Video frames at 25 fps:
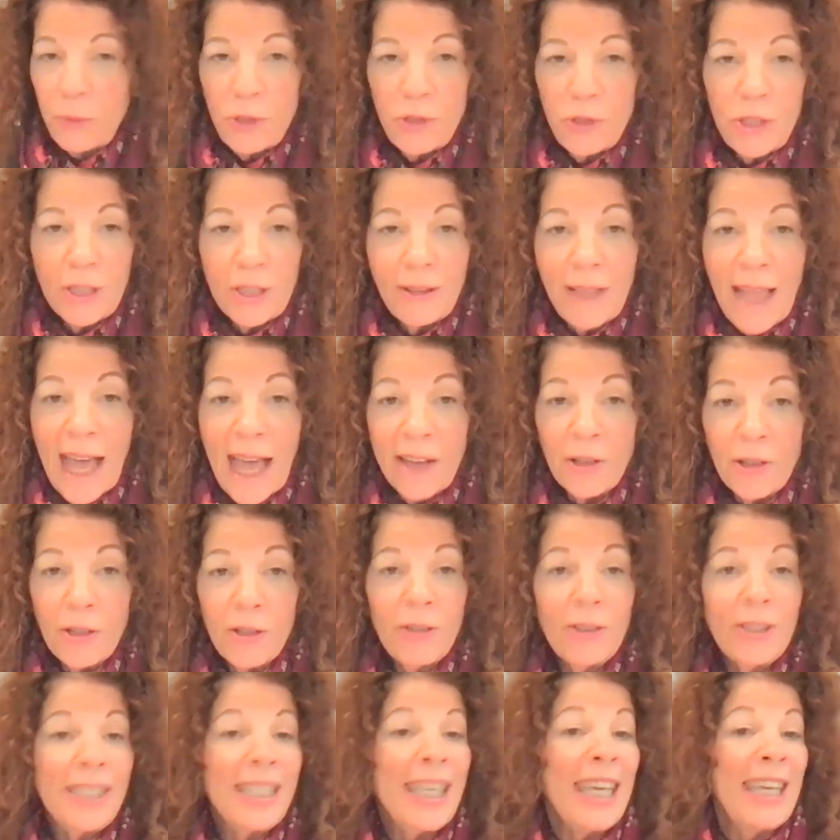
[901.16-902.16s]
music
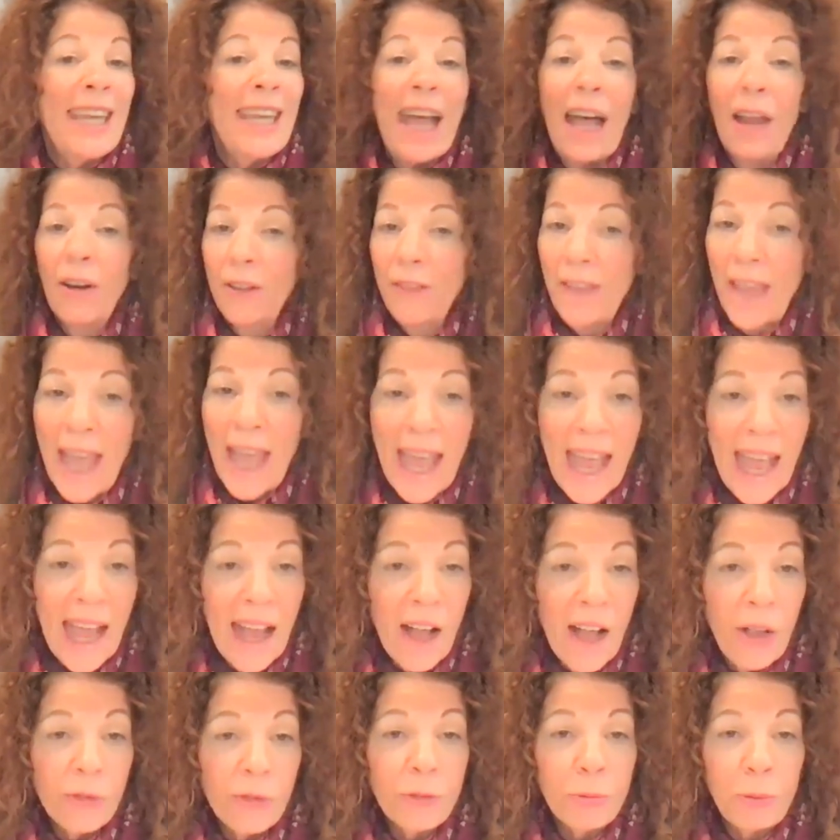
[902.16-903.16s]
louder, get out of the
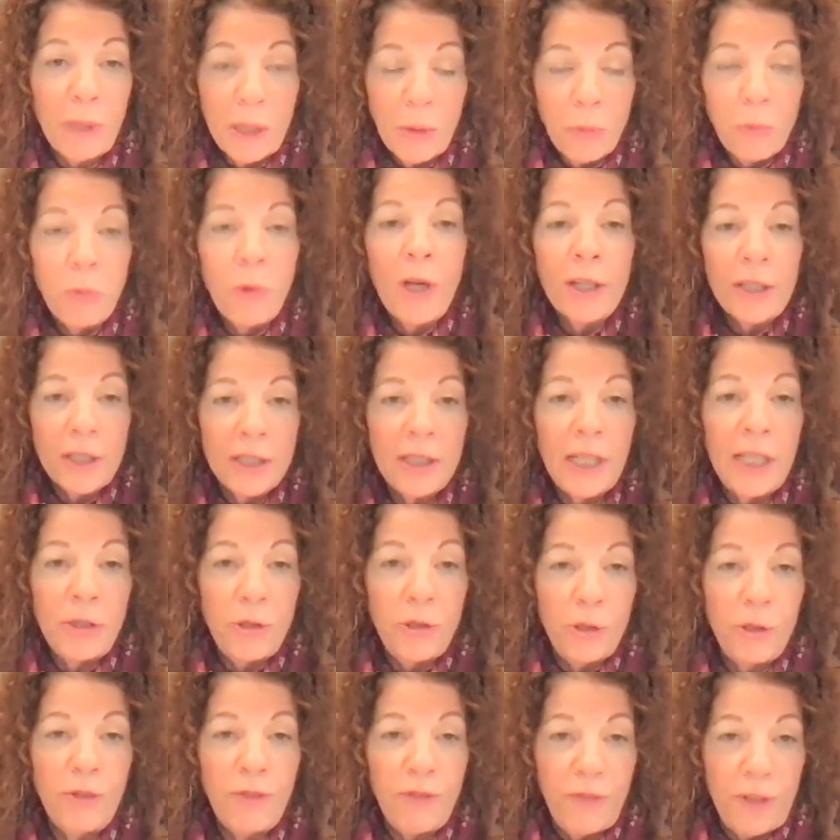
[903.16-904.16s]
house. Like, what can I
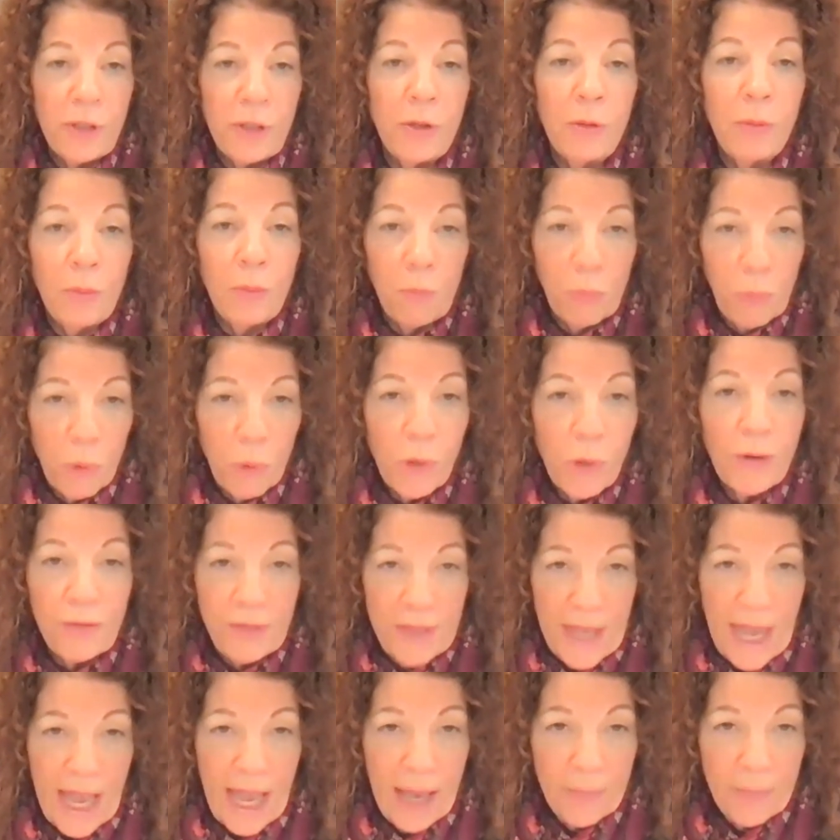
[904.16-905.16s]
do to feel more
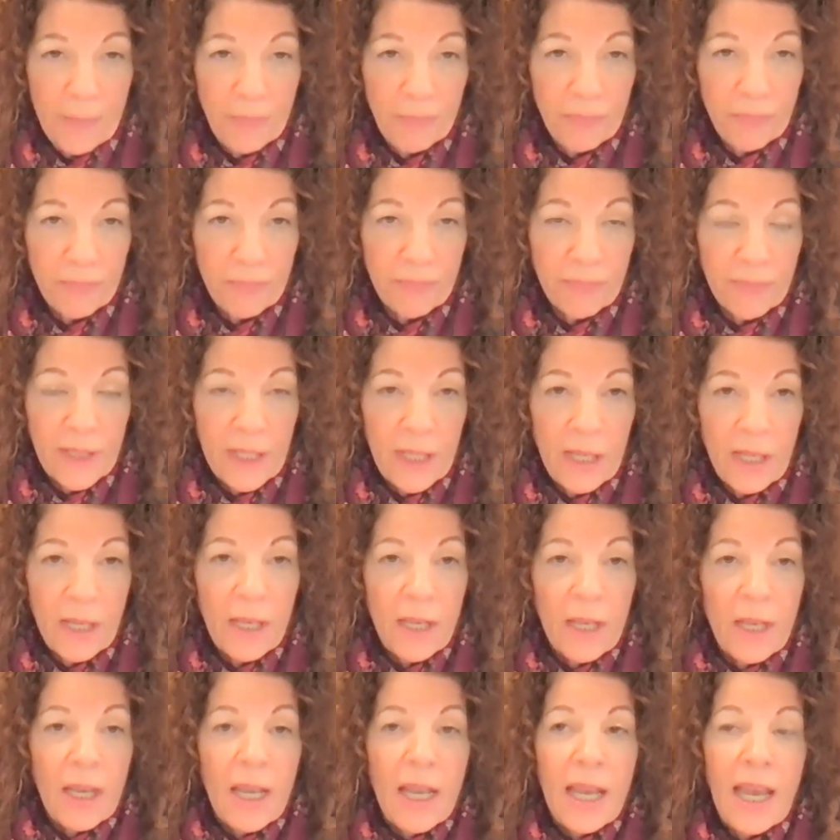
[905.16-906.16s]
of that?
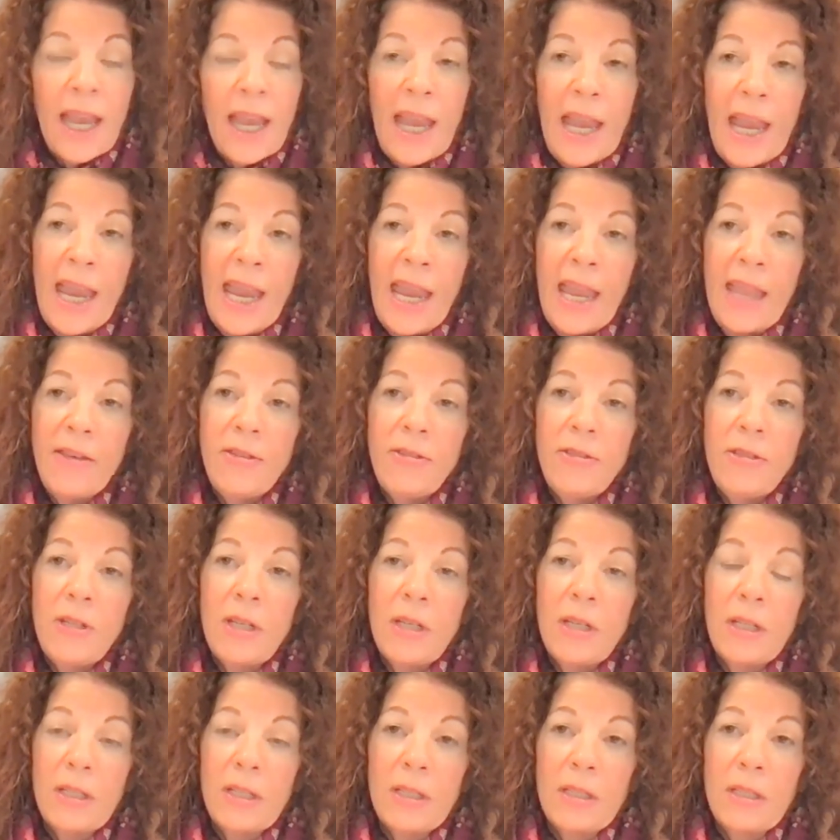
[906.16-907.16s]
And
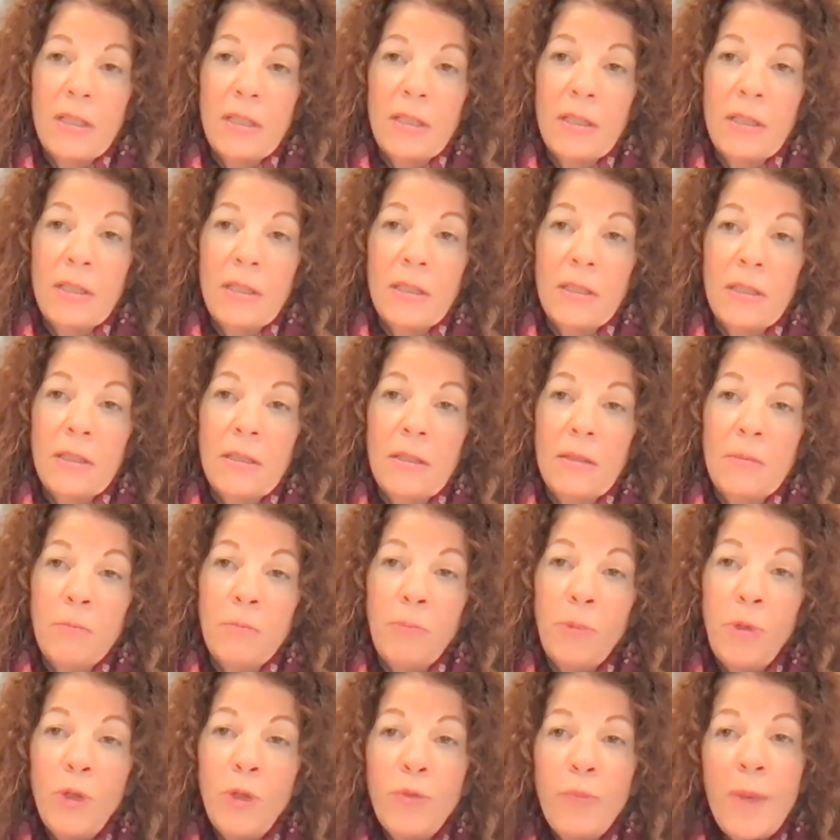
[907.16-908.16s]

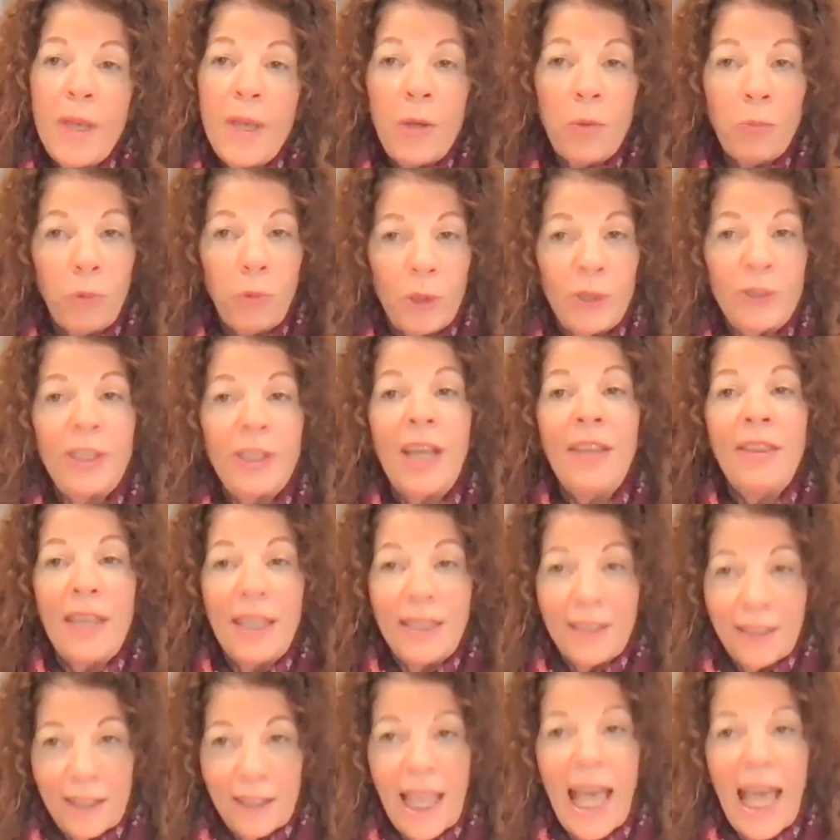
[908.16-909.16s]
movement, words, and
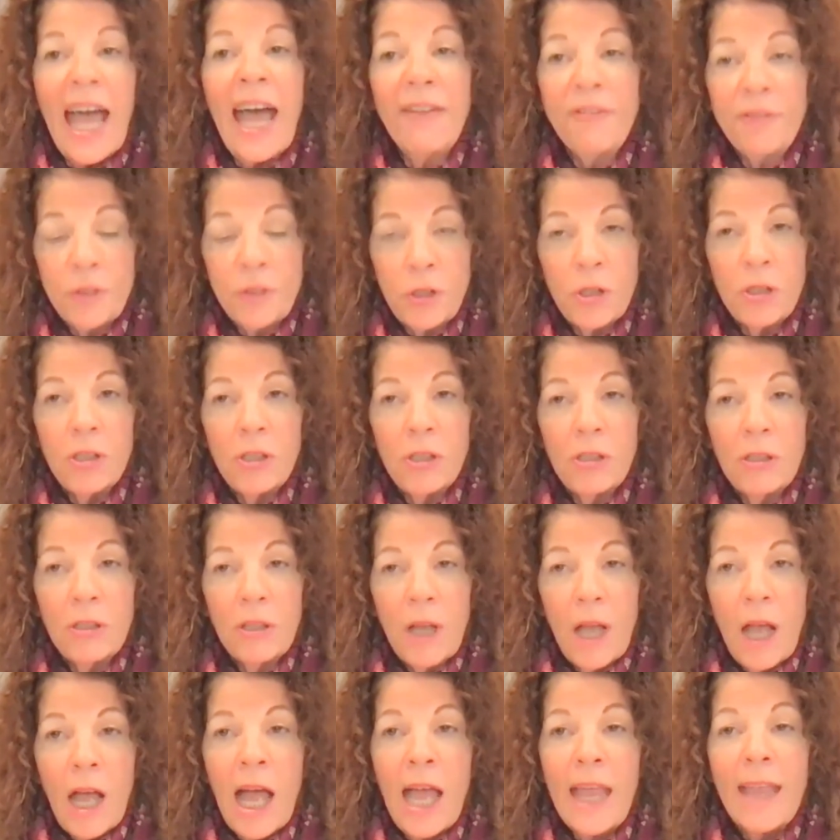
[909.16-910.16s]
then laughter,
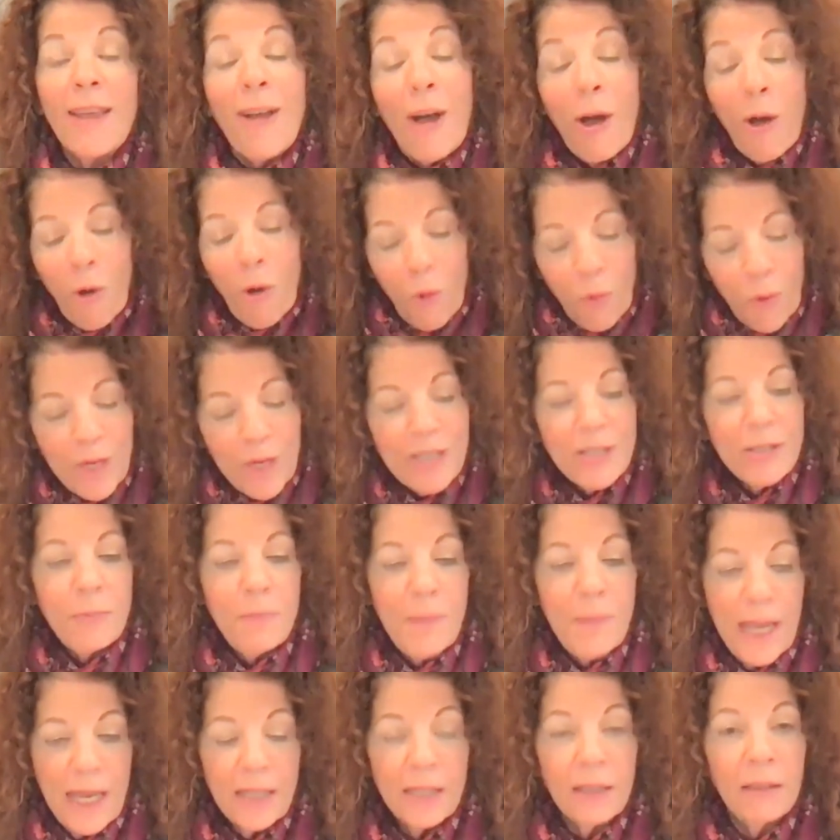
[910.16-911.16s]
I always
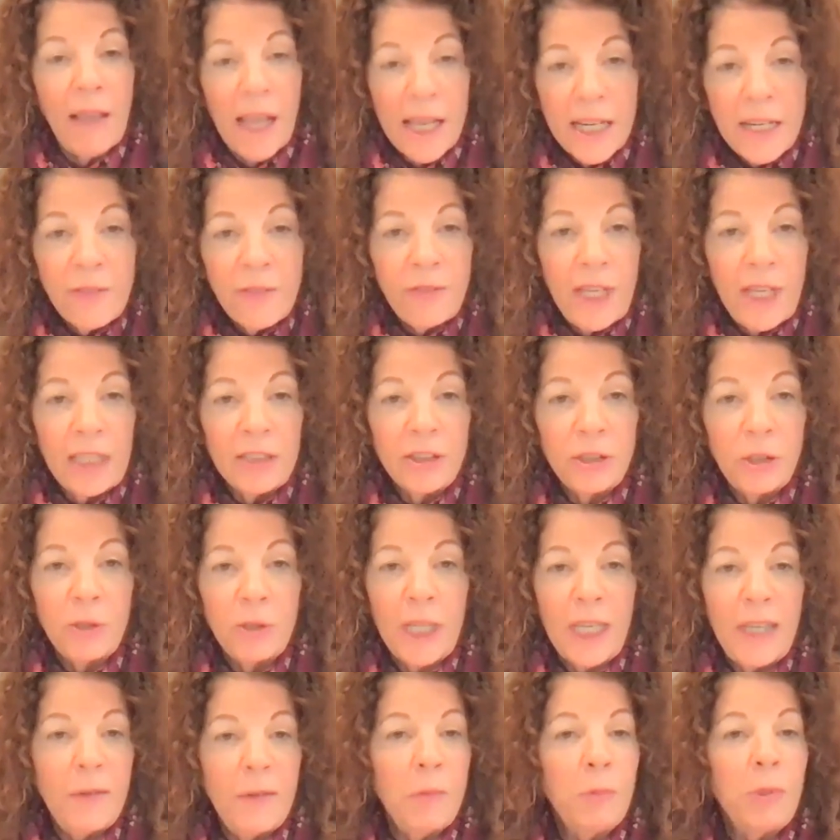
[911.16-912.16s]
made light of things. So
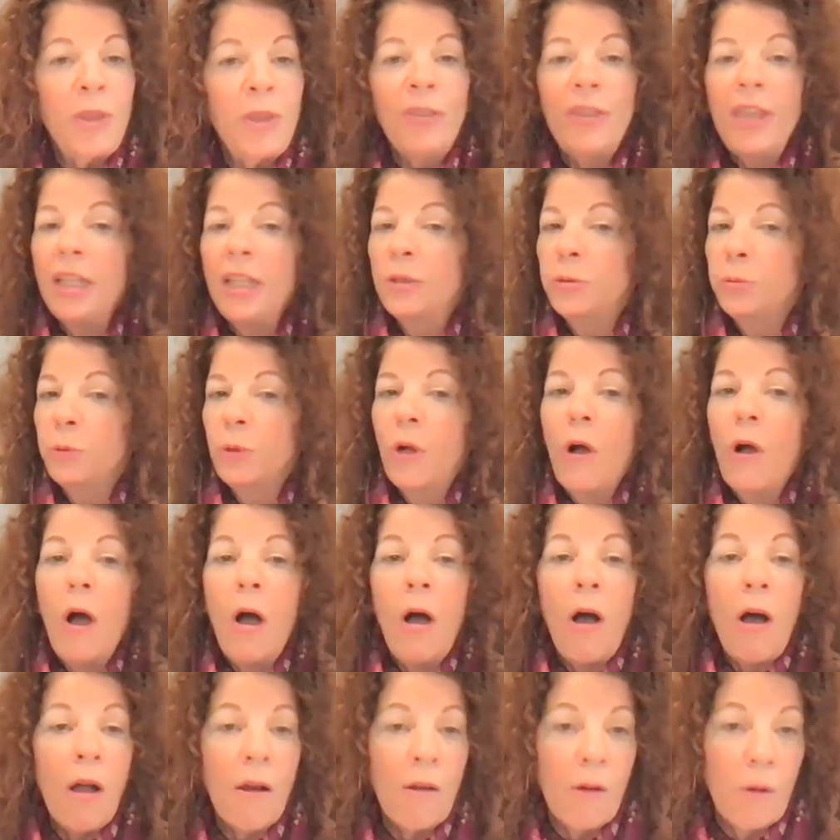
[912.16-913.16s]
even when things were
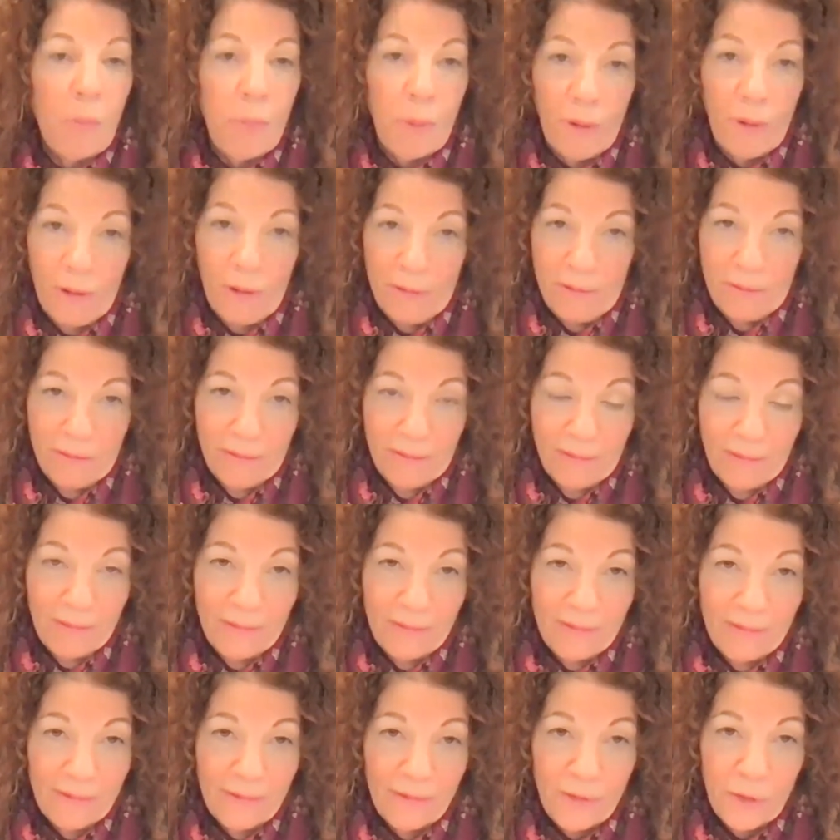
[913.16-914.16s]
horrible,
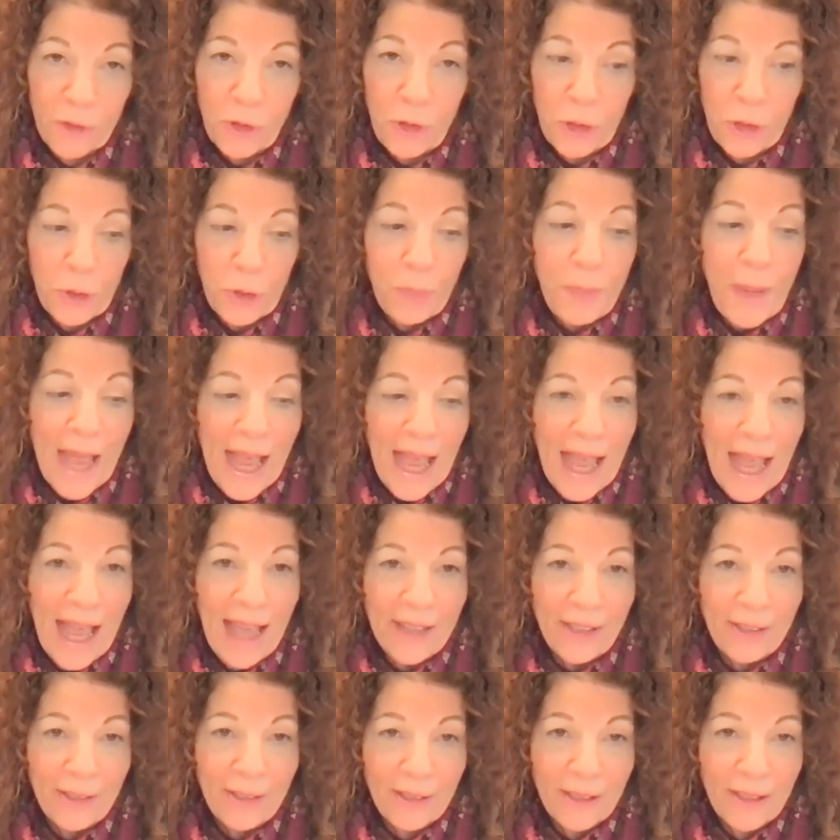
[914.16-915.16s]
for good or
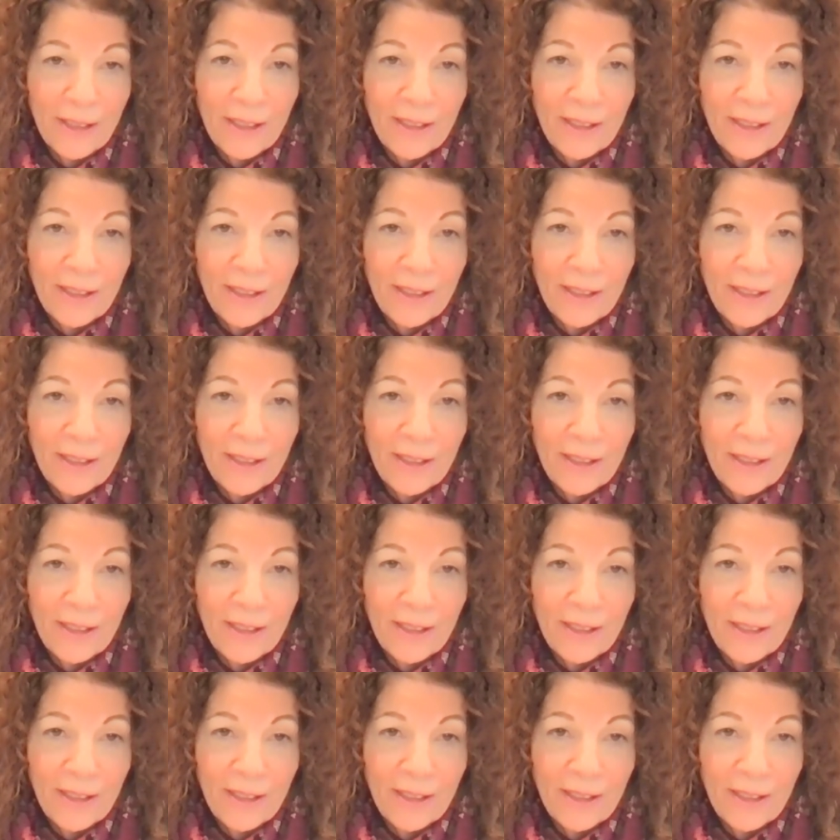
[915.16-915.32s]
bad,